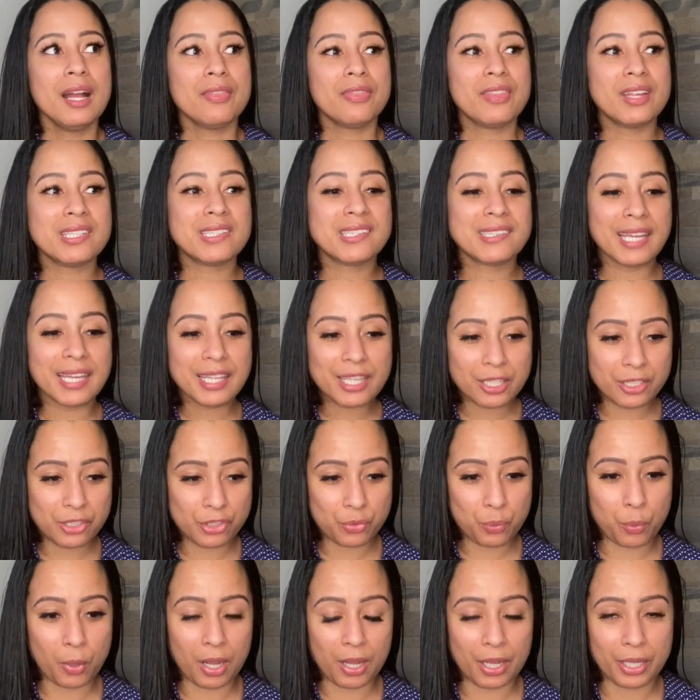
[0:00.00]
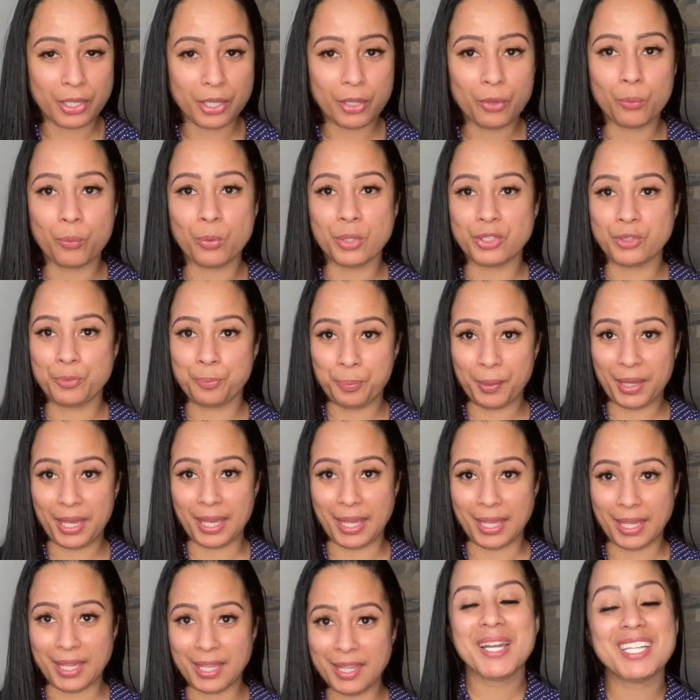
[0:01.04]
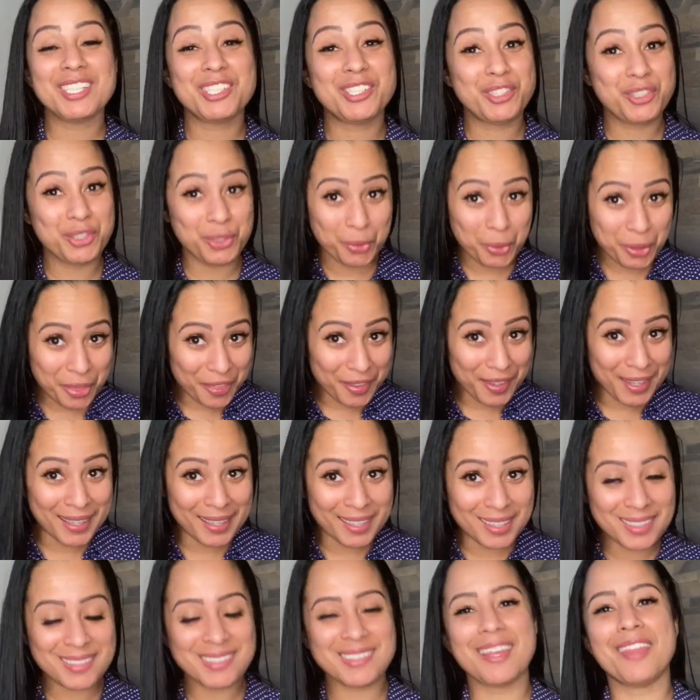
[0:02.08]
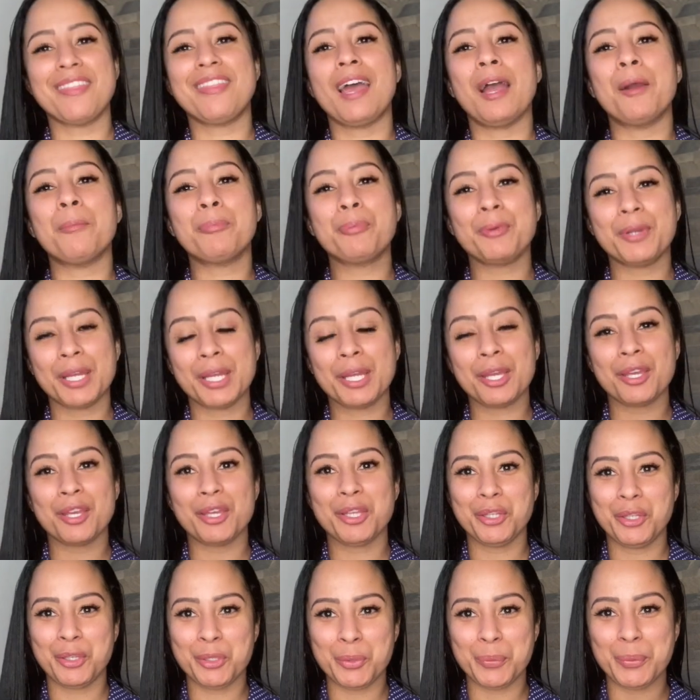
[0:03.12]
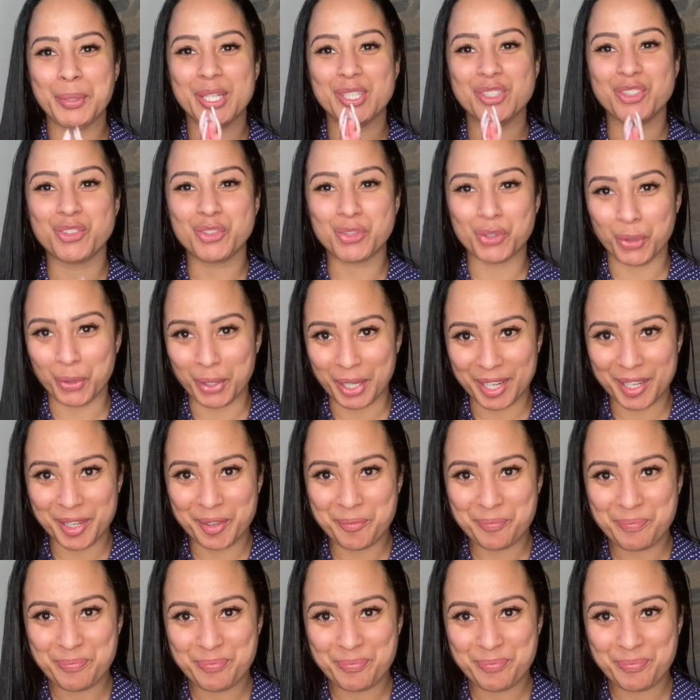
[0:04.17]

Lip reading: The second one would be, do things that bring you joy.